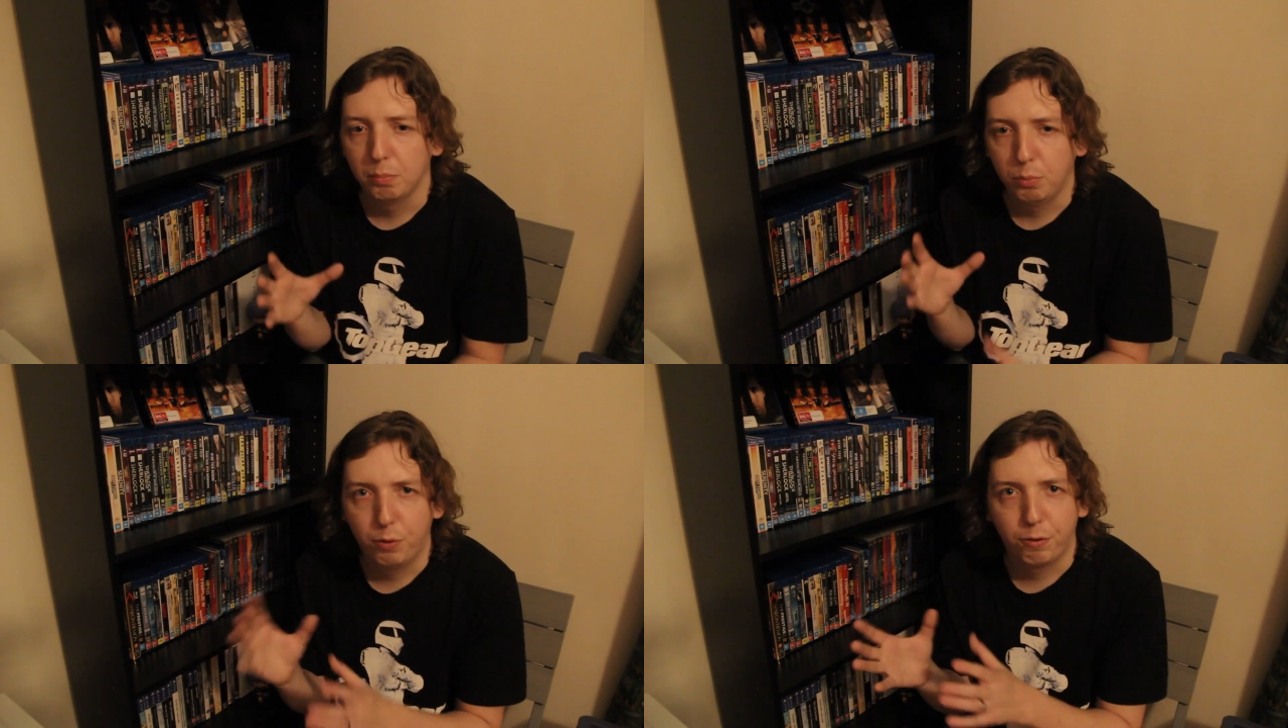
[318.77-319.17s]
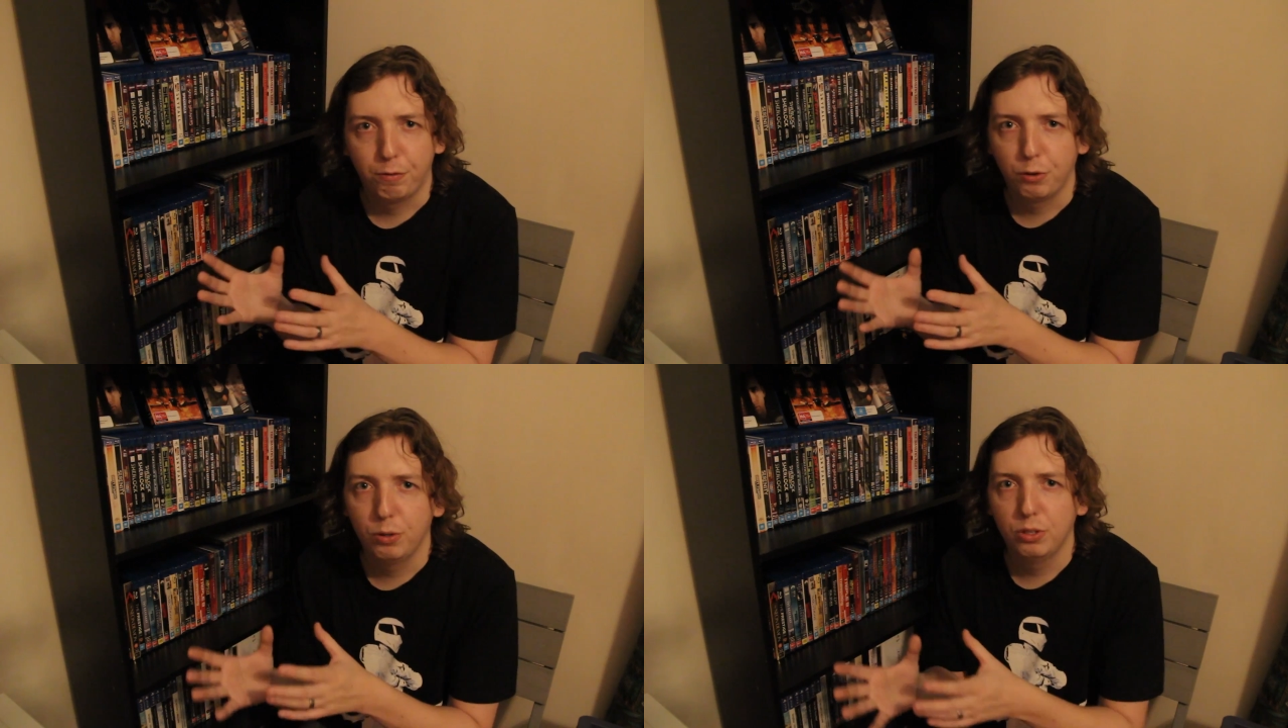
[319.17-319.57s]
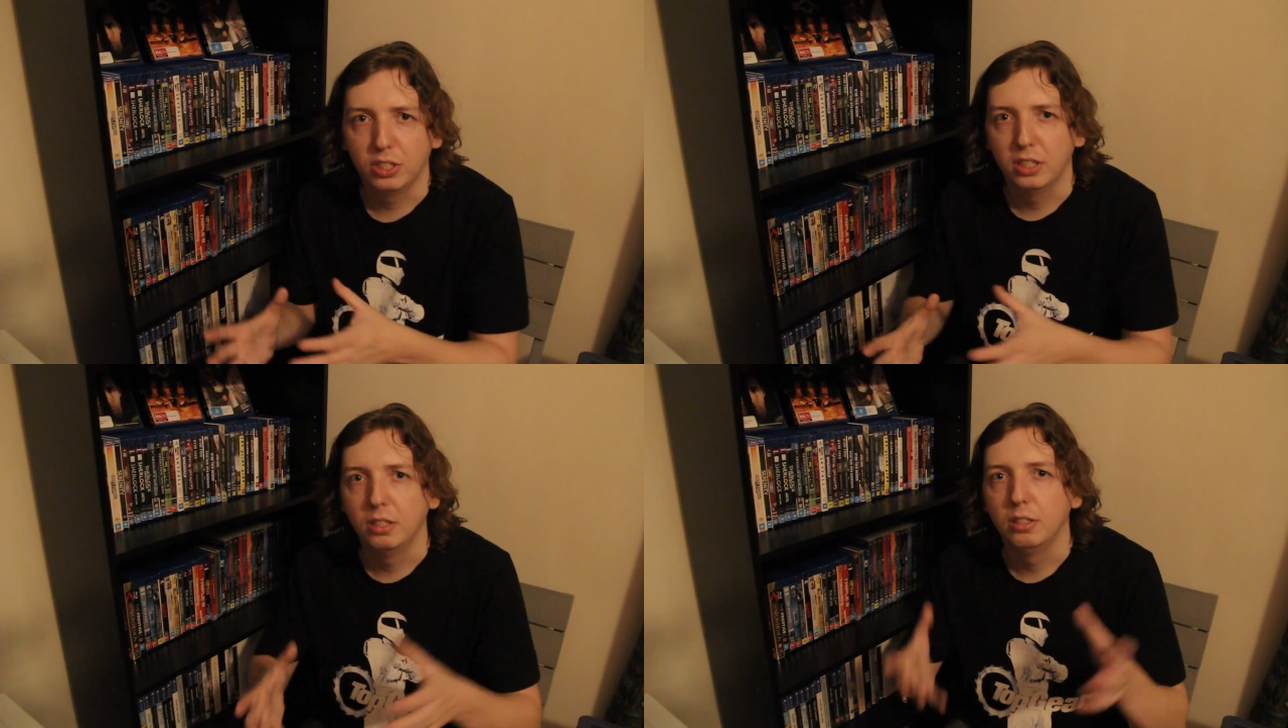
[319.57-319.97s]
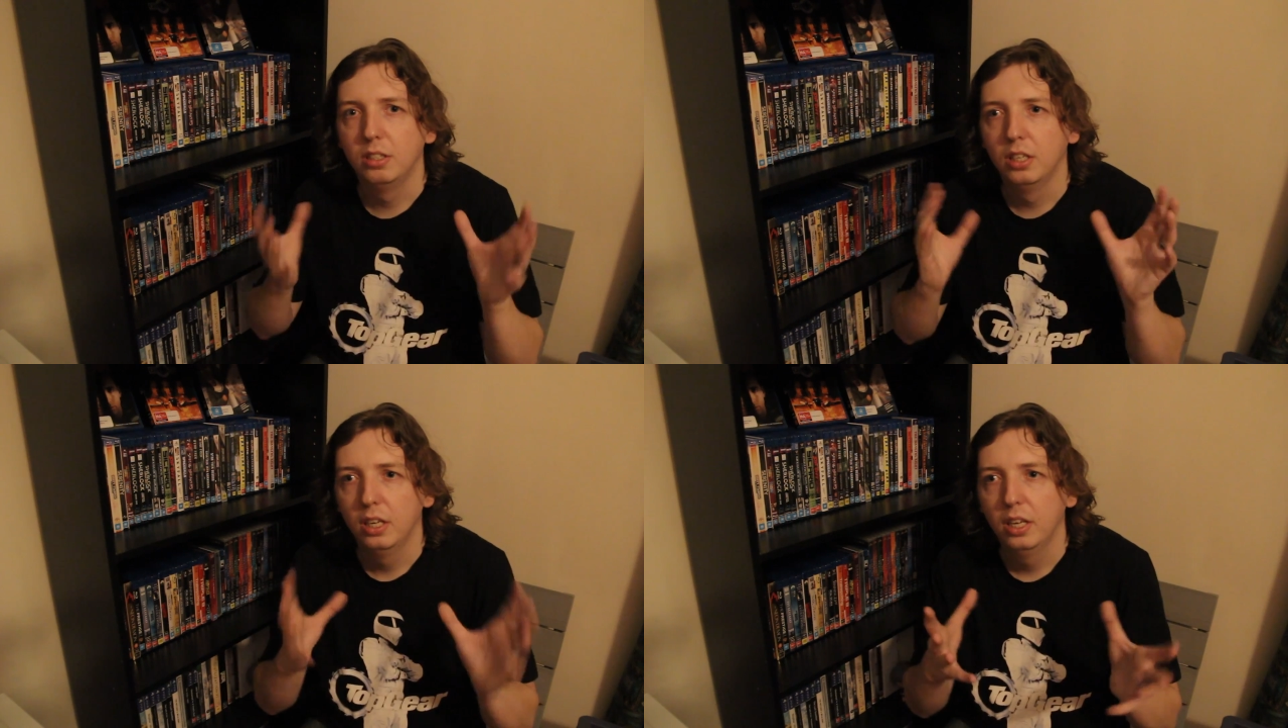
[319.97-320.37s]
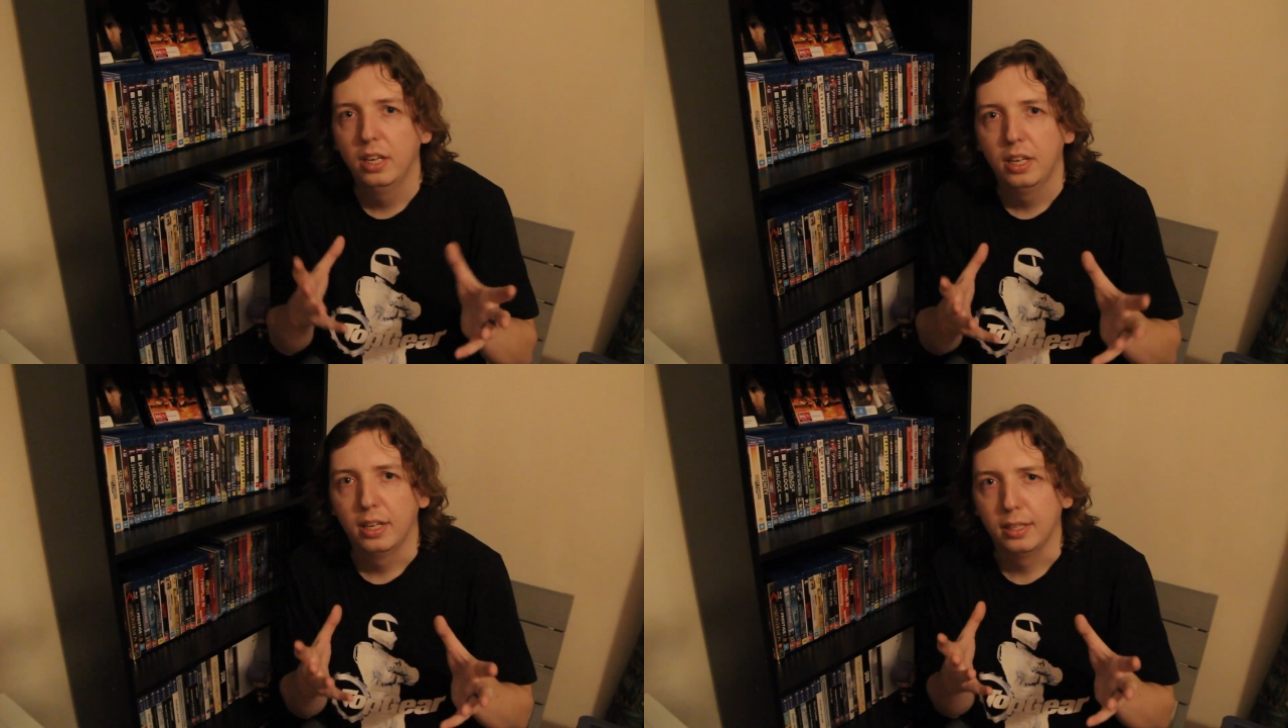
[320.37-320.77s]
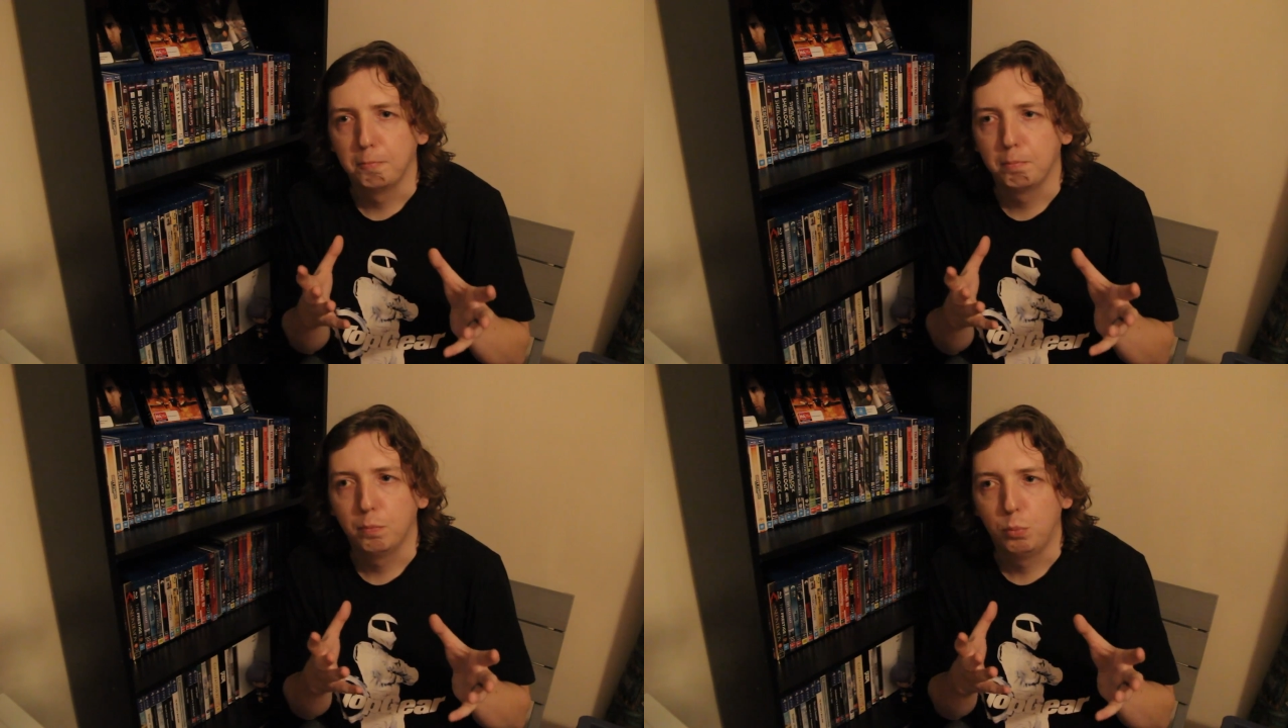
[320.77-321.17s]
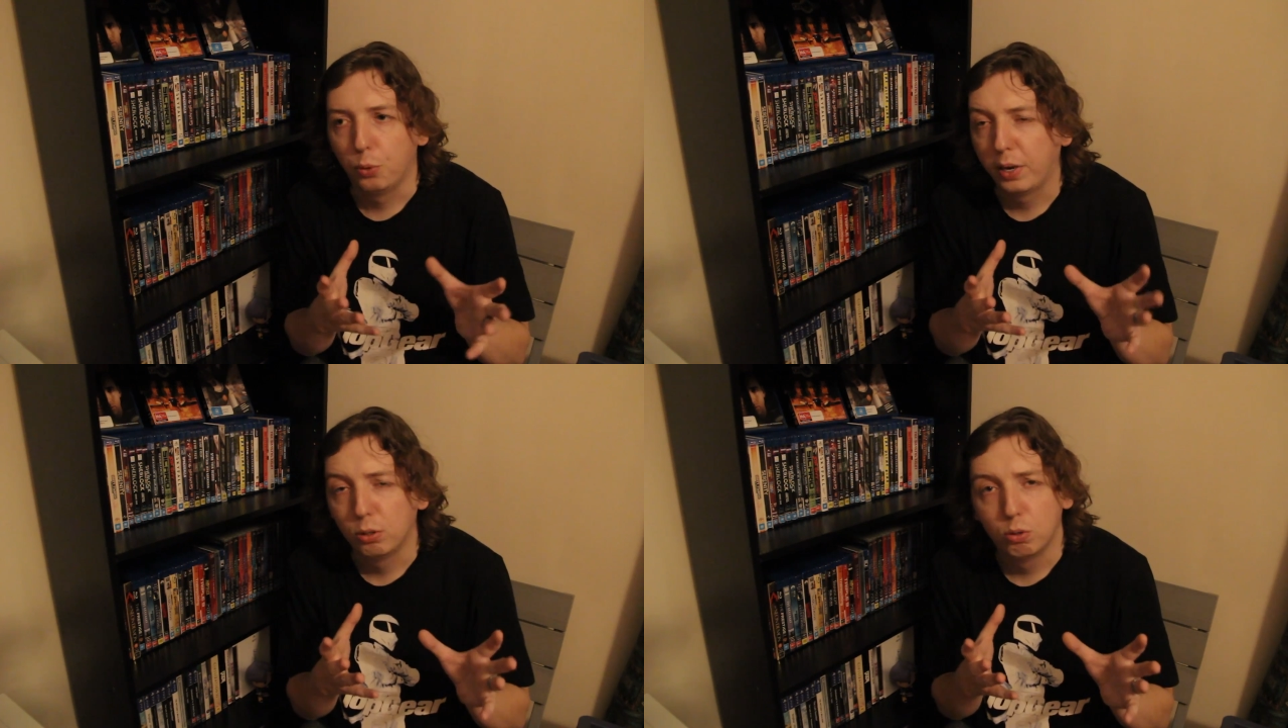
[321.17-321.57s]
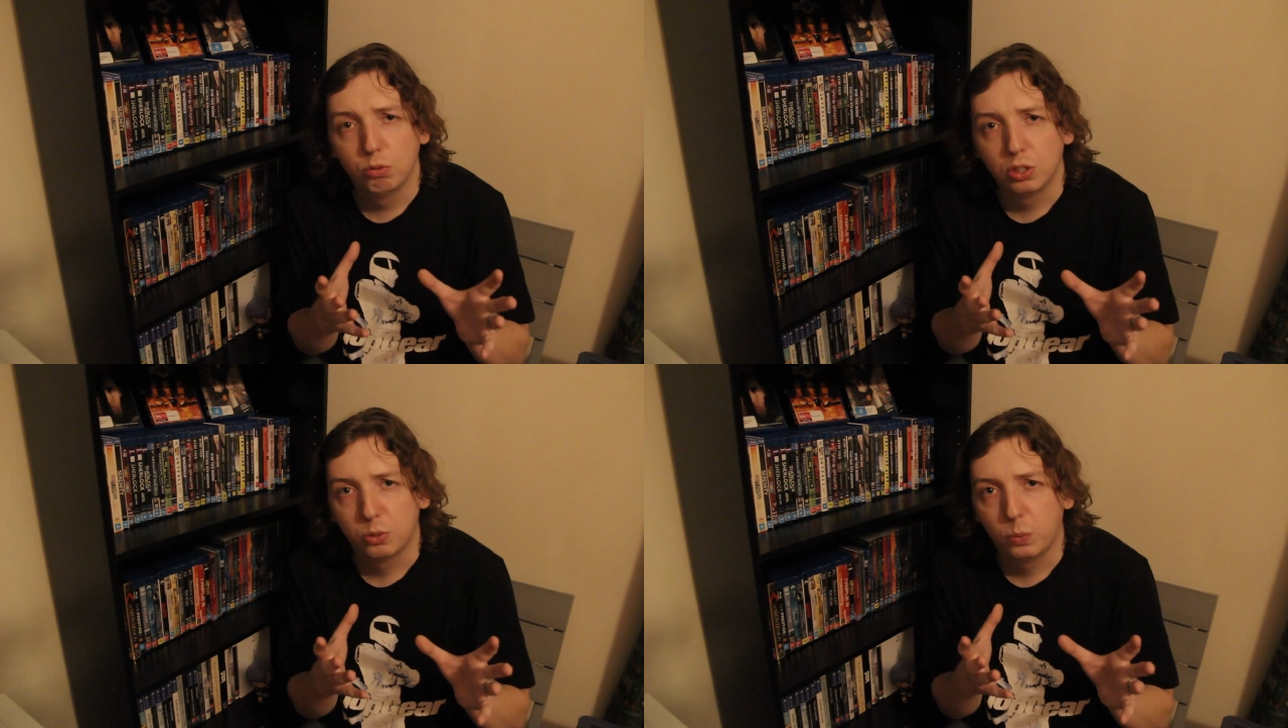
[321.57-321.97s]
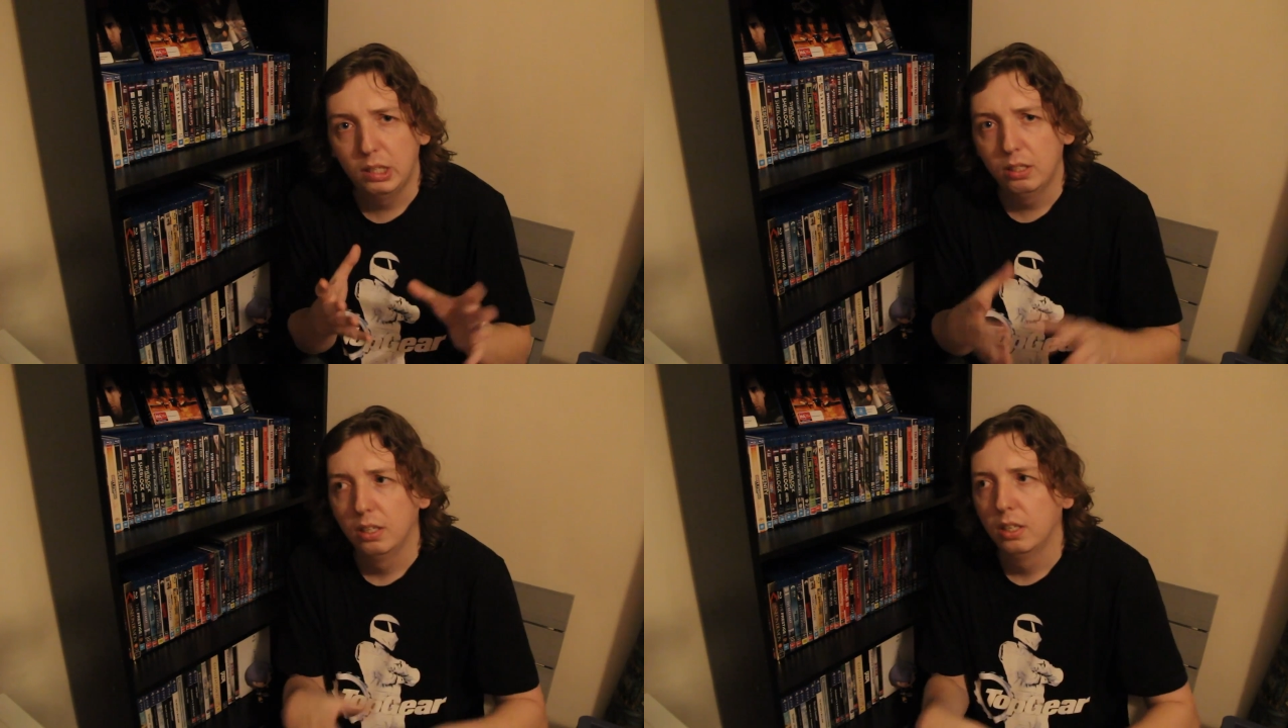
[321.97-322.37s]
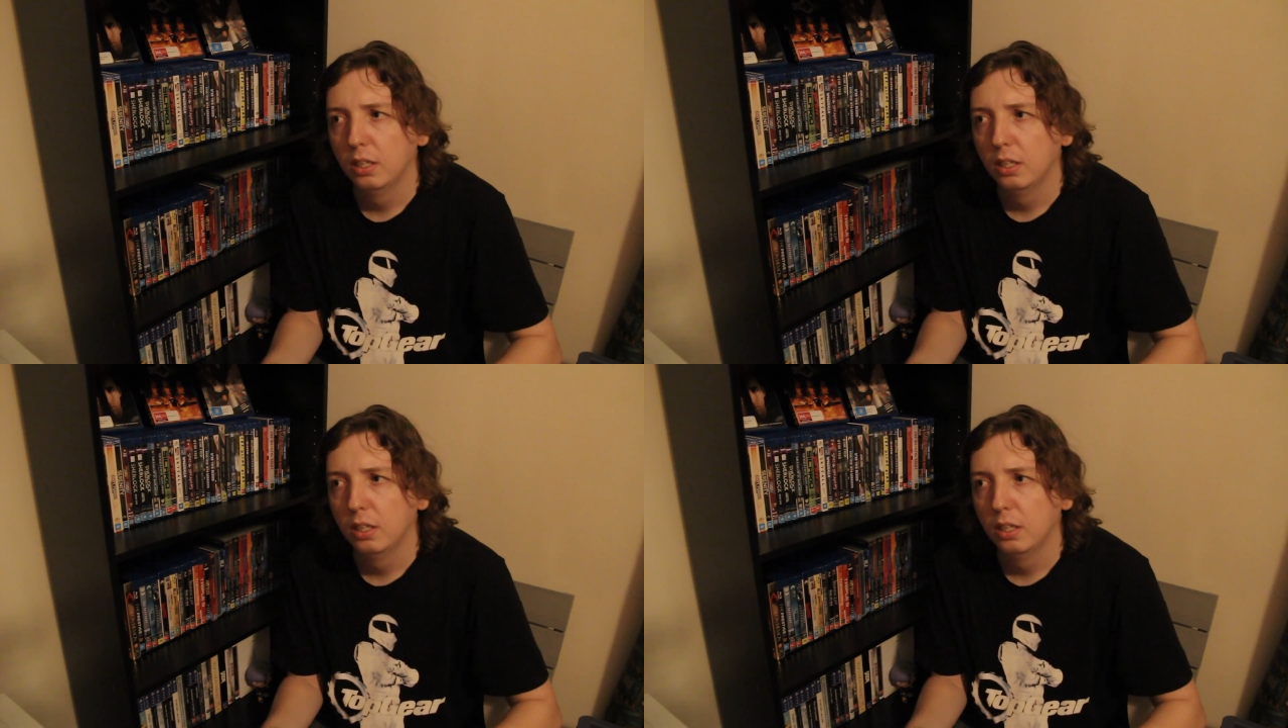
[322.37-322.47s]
movie reviews and Blu-ray hauls as well.